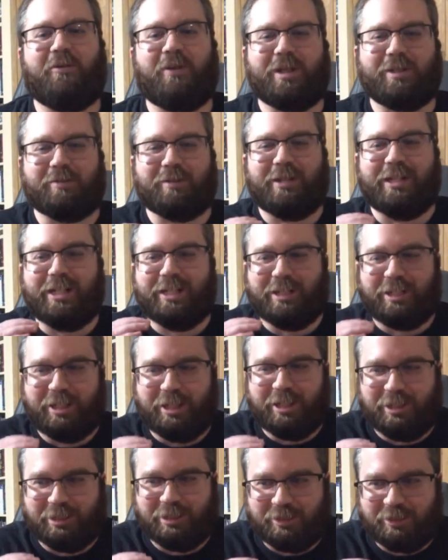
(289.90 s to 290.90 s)
Whisper,
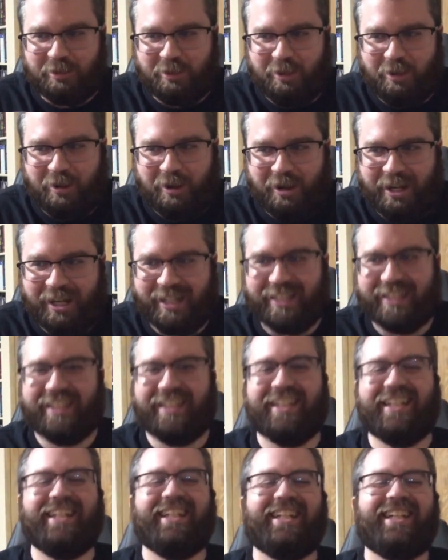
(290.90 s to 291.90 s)

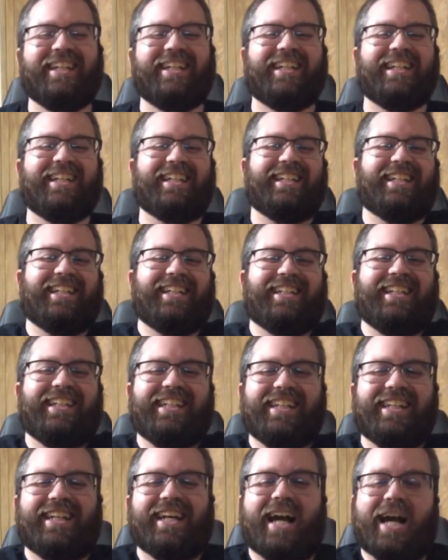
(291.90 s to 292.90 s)
destroy.
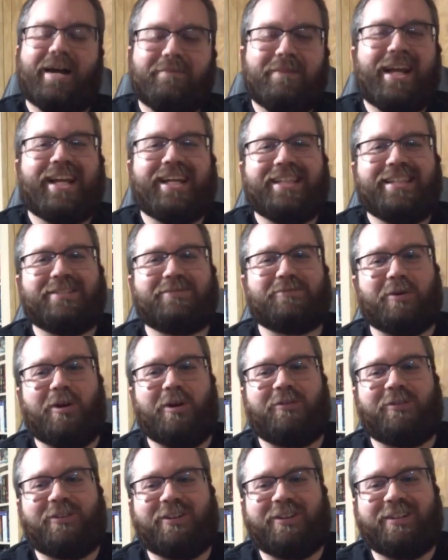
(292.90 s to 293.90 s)
I'm liking
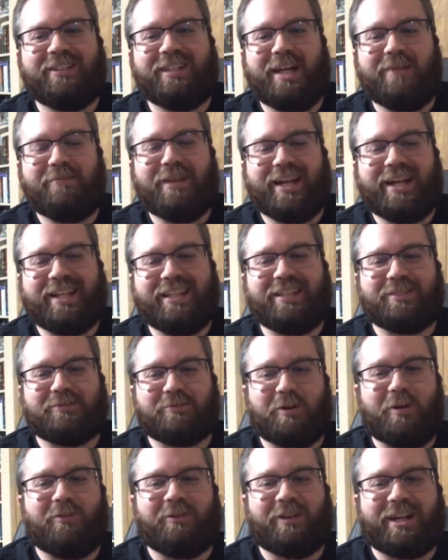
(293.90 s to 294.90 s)
this
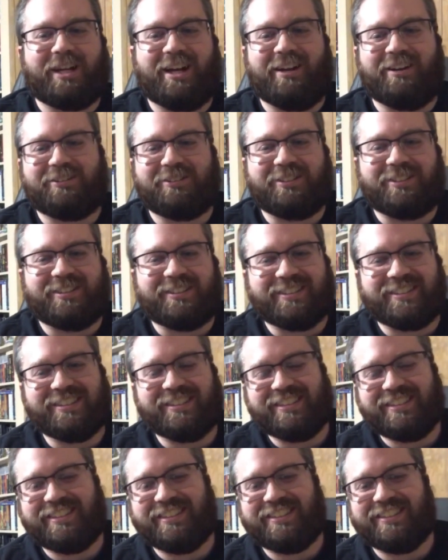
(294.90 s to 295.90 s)
Rover character.
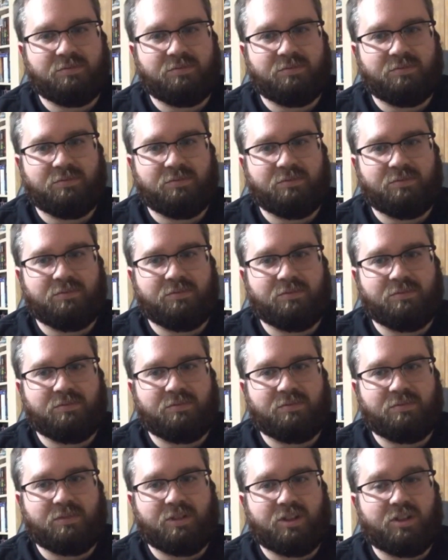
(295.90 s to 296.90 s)

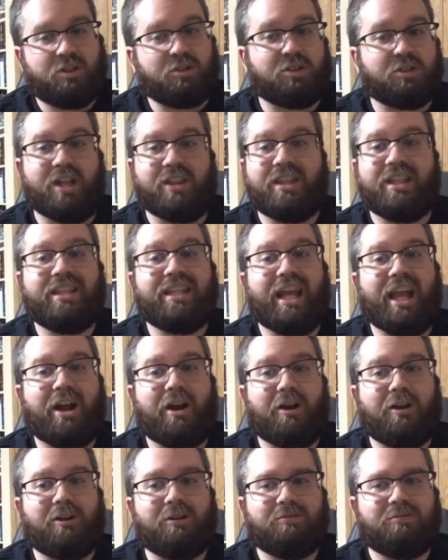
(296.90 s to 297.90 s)
There's nothing
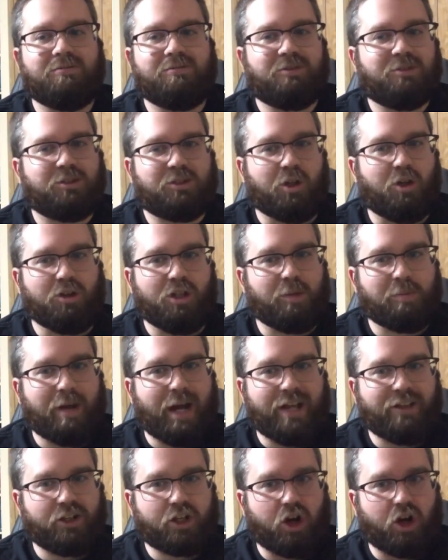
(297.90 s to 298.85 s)
there. Don't look behind the